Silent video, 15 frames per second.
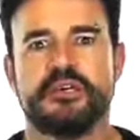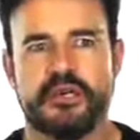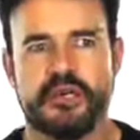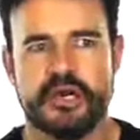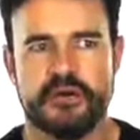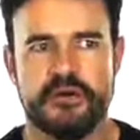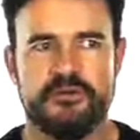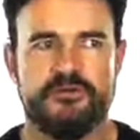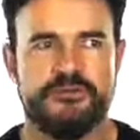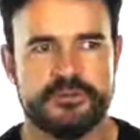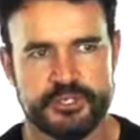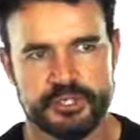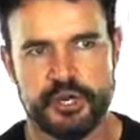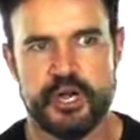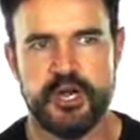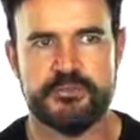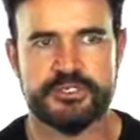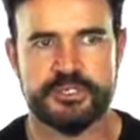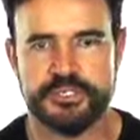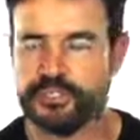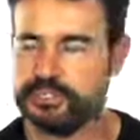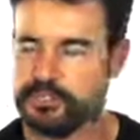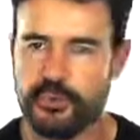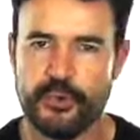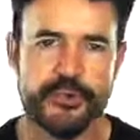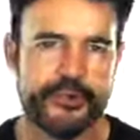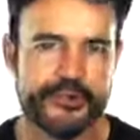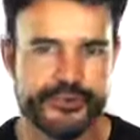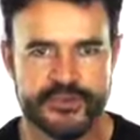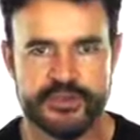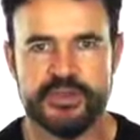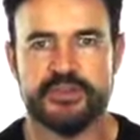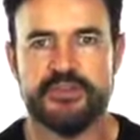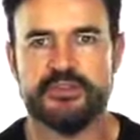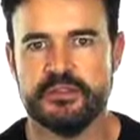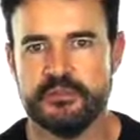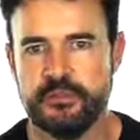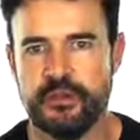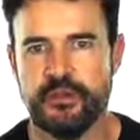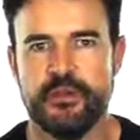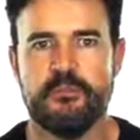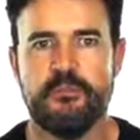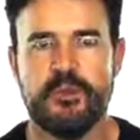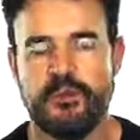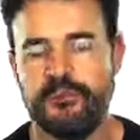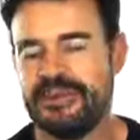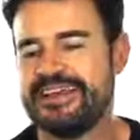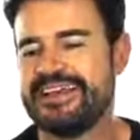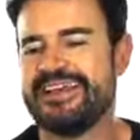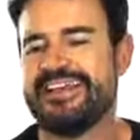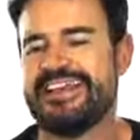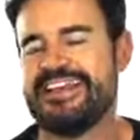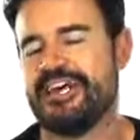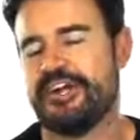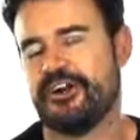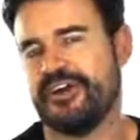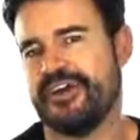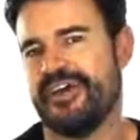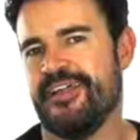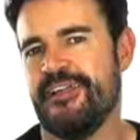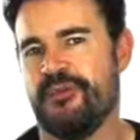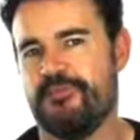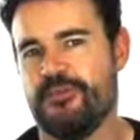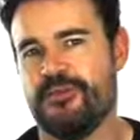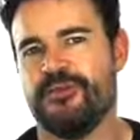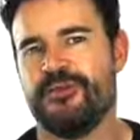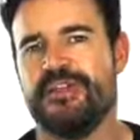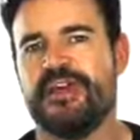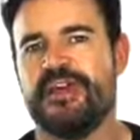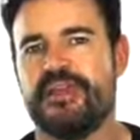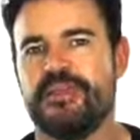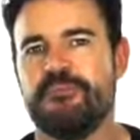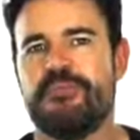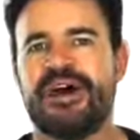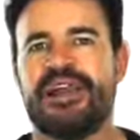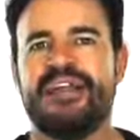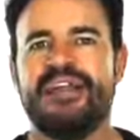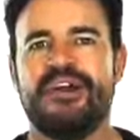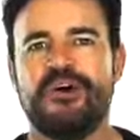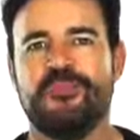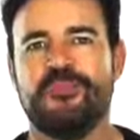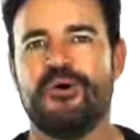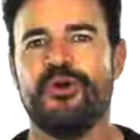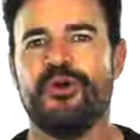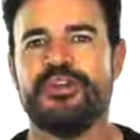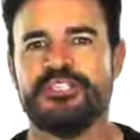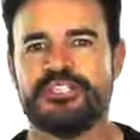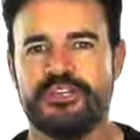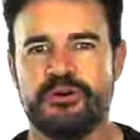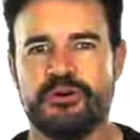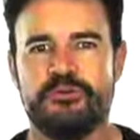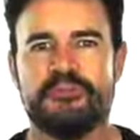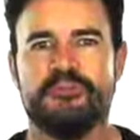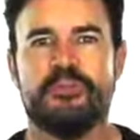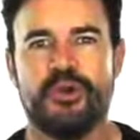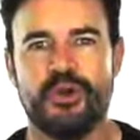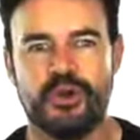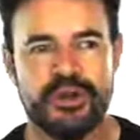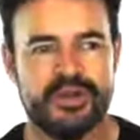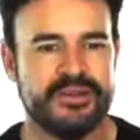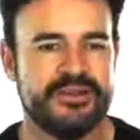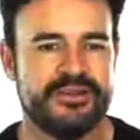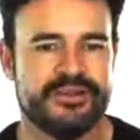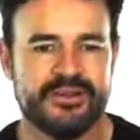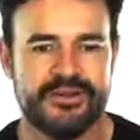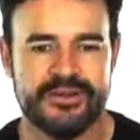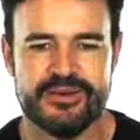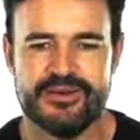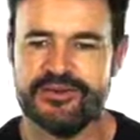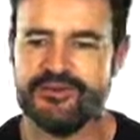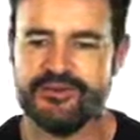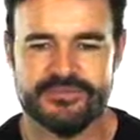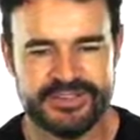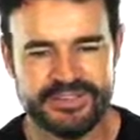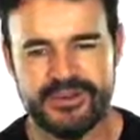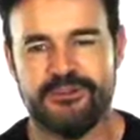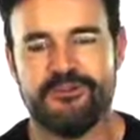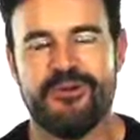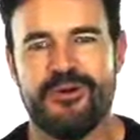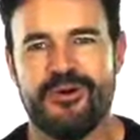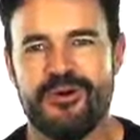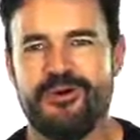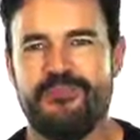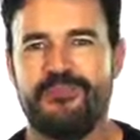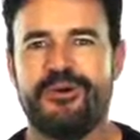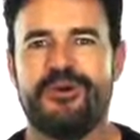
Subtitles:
kind of shops and stores, and the mall. Key letter L, mall. Nada de mal o mall, sino mall, sino mall.